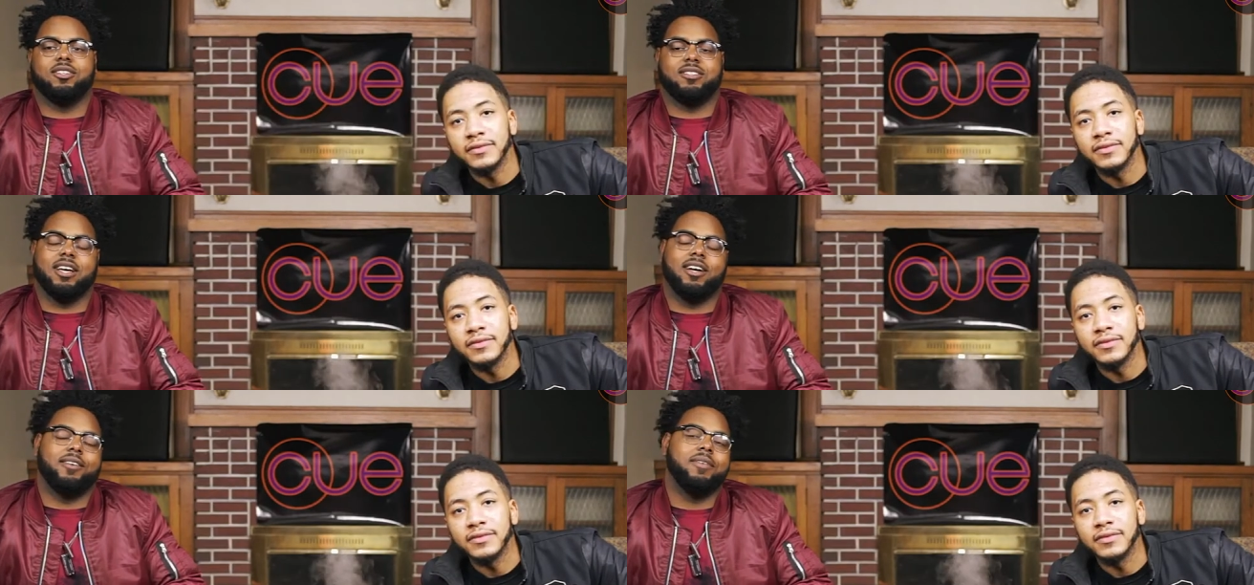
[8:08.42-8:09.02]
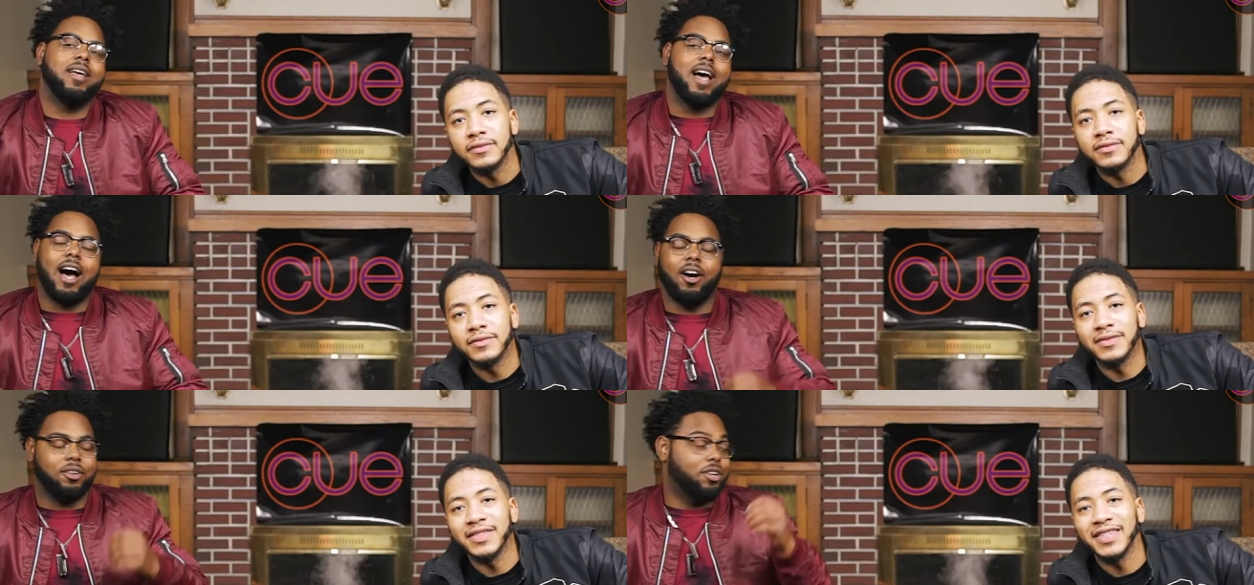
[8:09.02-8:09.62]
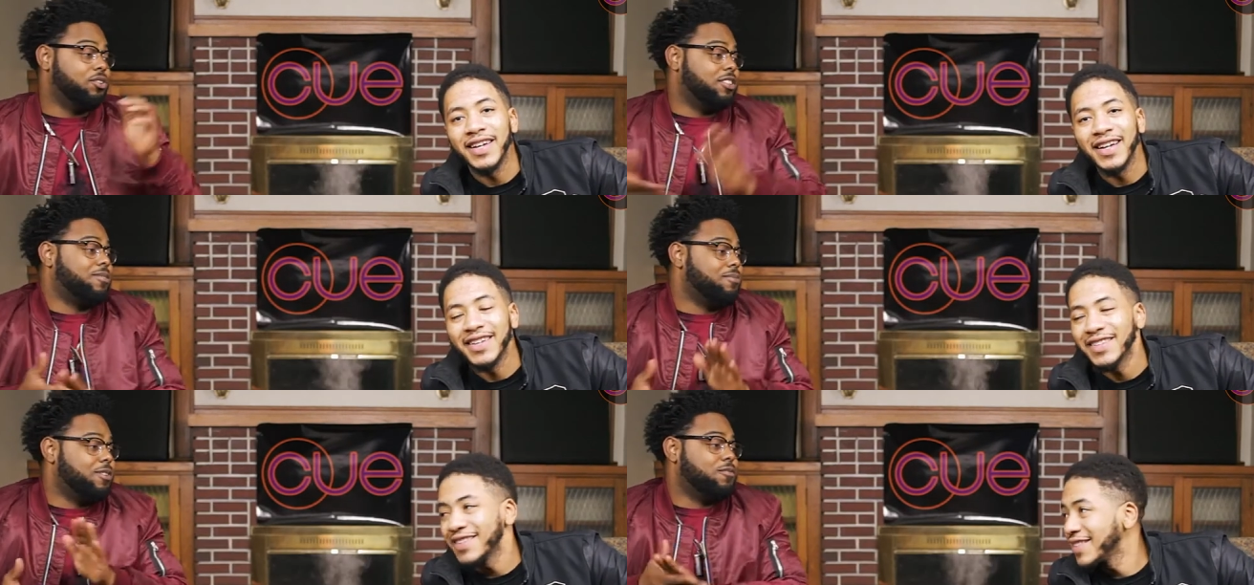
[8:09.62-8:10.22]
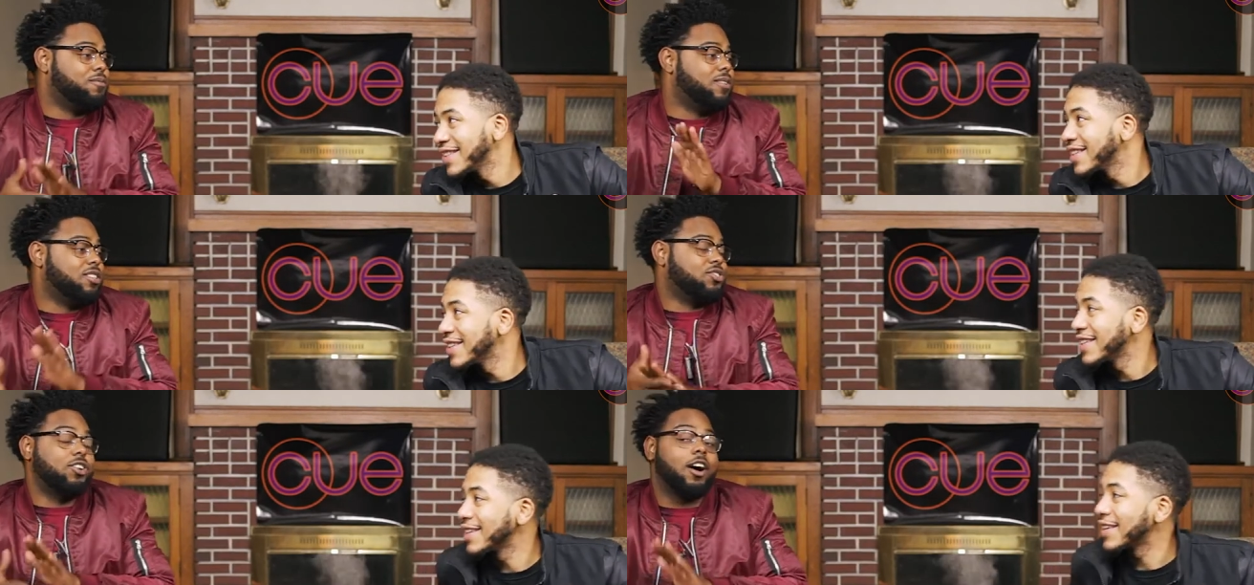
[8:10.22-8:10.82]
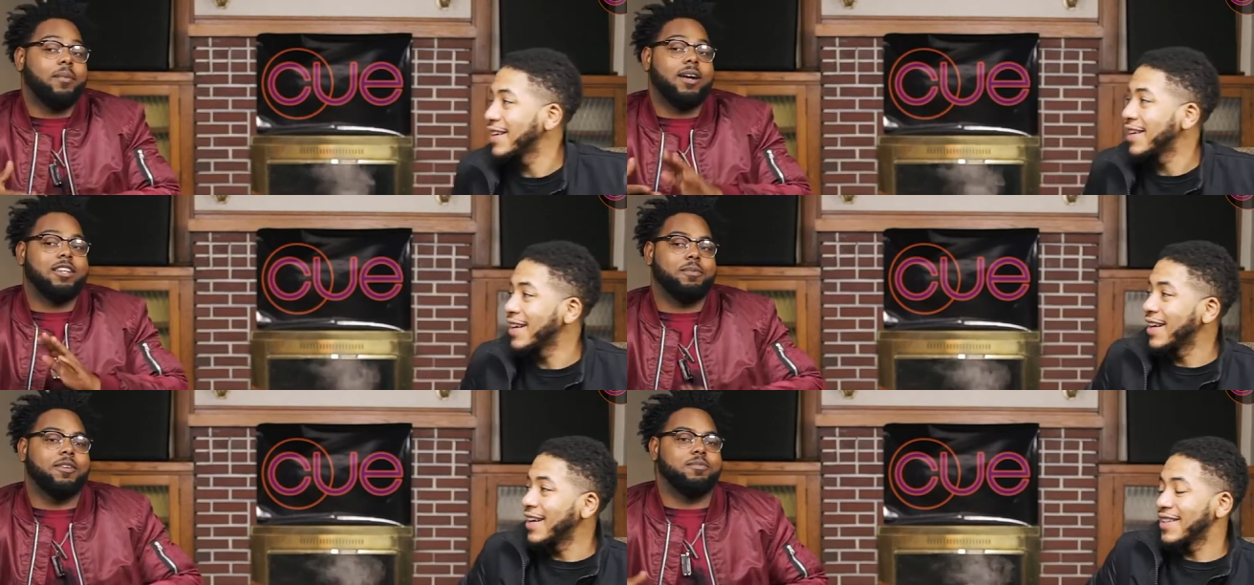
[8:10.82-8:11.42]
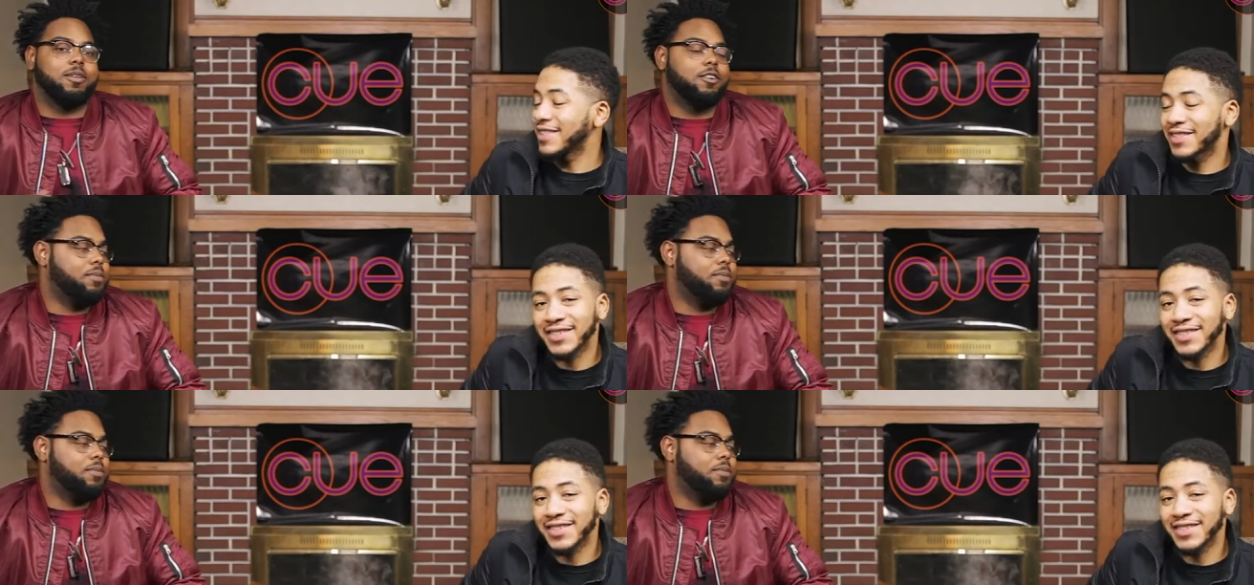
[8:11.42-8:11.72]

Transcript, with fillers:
Speaker 1: the time. I don't know, does, does, does strawberry supposed to be on